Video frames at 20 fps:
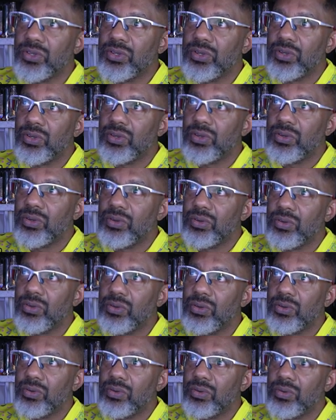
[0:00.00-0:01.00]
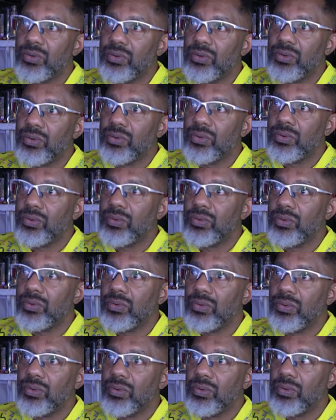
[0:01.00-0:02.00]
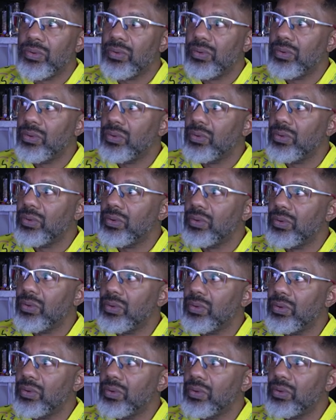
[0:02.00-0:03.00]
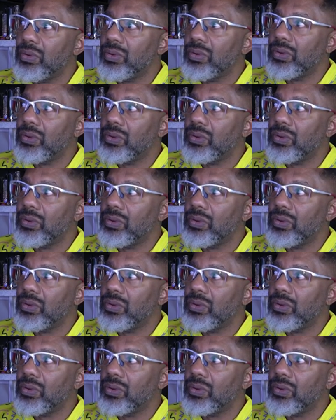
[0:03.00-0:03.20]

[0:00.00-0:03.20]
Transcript: Nobody speaks.